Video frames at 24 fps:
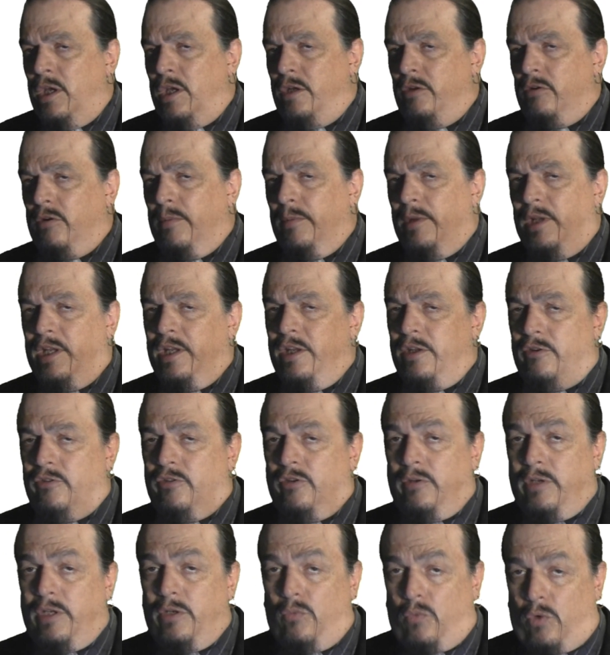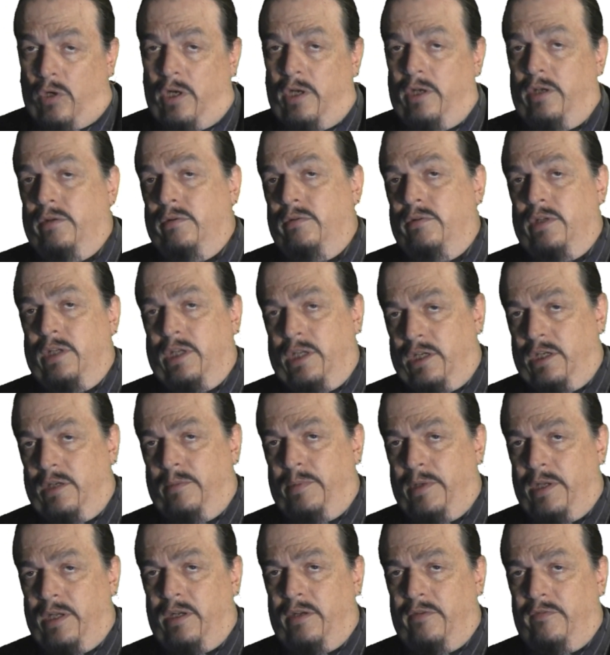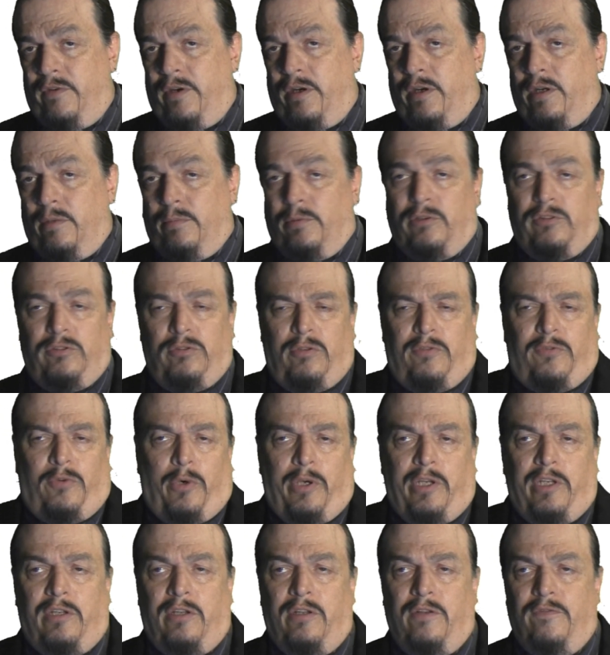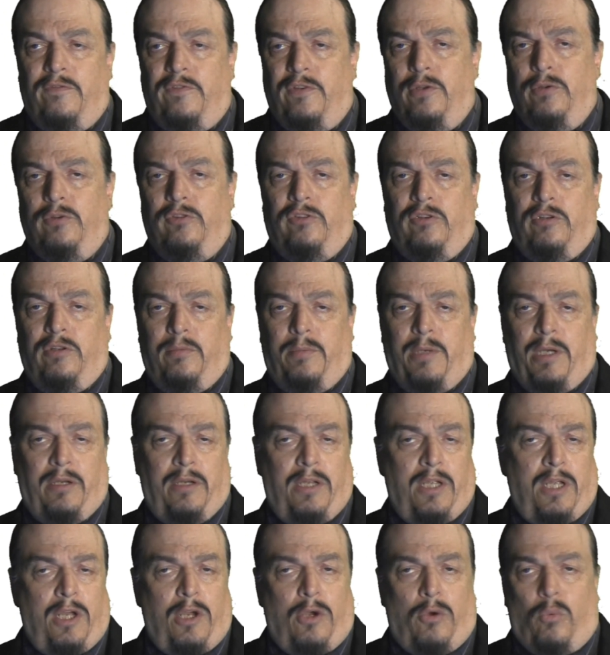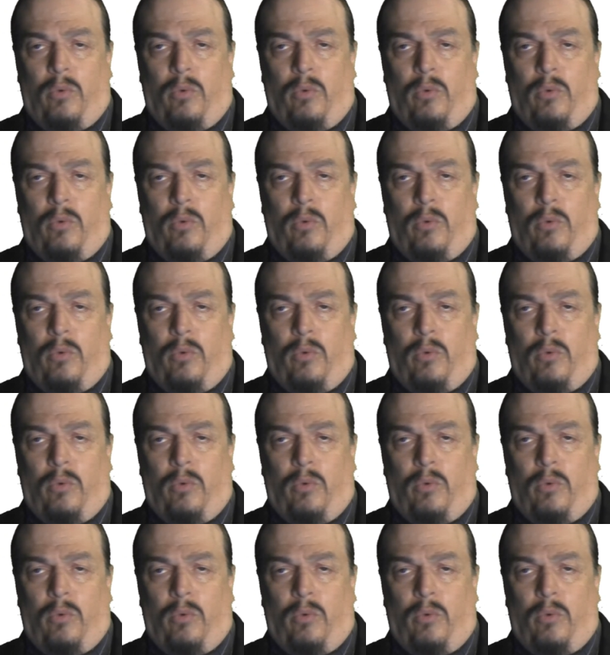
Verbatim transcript: Normally, there's only one independent variable to avoid confusion about